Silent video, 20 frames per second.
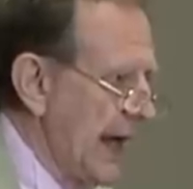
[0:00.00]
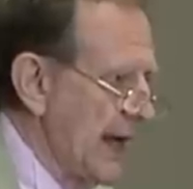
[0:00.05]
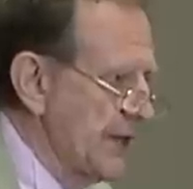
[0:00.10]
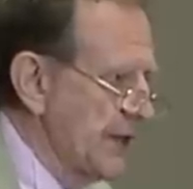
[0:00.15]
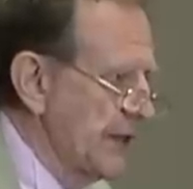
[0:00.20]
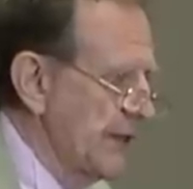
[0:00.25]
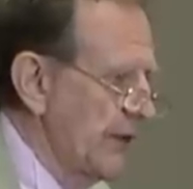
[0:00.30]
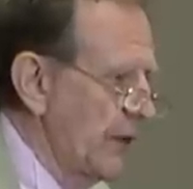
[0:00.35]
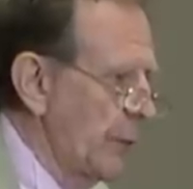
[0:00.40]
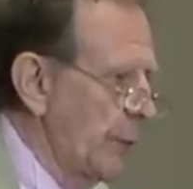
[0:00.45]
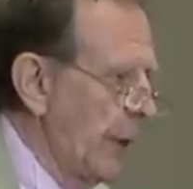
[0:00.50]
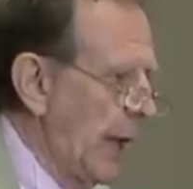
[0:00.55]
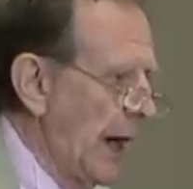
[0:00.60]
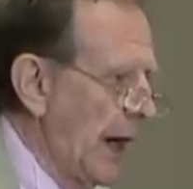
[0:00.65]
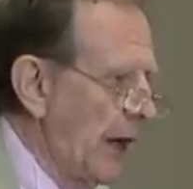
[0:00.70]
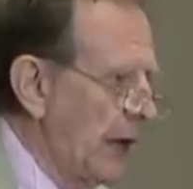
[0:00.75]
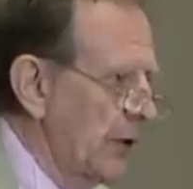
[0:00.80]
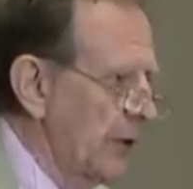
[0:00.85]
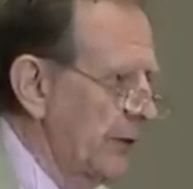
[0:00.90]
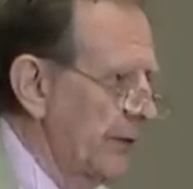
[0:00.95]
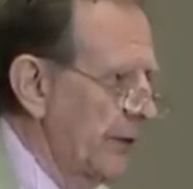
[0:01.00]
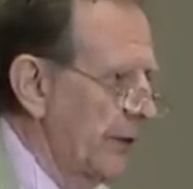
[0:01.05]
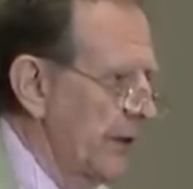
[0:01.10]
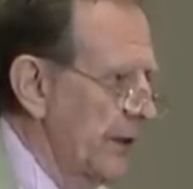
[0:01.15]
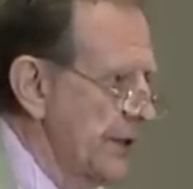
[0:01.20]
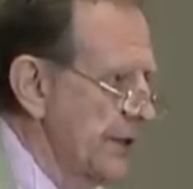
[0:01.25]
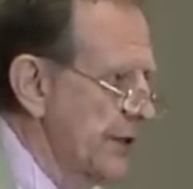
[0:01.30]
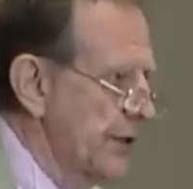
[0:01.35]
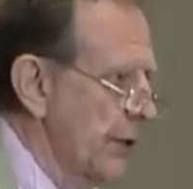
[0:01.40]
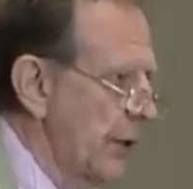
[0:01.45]
task of a
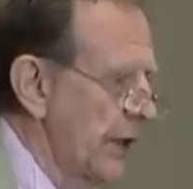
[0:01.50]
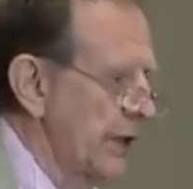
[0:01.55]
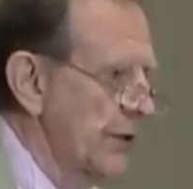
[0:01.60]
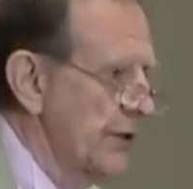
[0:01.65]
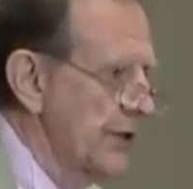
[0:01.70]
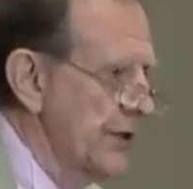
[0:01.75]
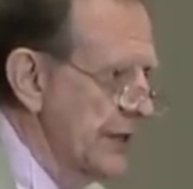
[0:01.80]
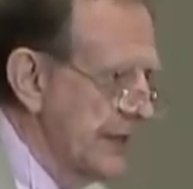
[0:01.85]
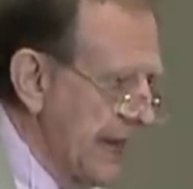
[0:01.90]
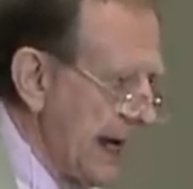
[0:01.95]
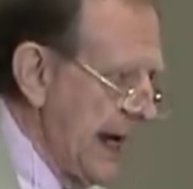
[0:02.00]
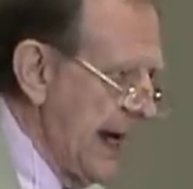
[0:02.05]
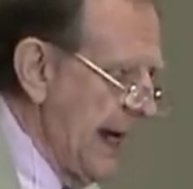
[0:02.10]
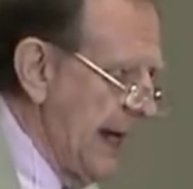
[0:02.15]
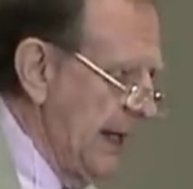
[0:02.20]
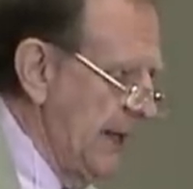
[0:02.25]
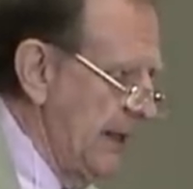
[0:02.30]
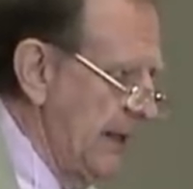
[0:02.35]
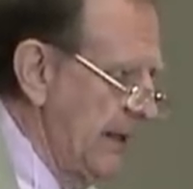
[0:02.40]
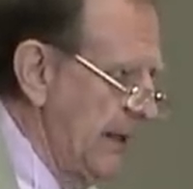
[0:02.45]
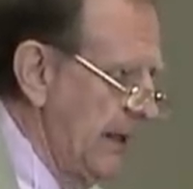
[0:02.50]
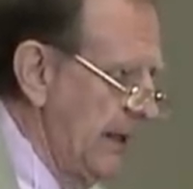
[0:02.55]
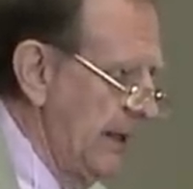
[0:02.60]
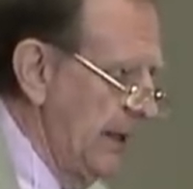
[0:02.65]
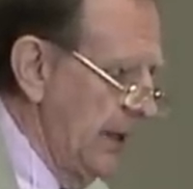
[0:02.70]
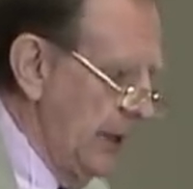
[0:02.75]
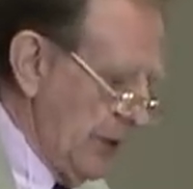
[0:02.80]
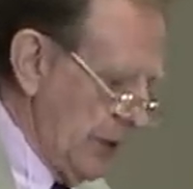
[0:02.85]
biographer is to understand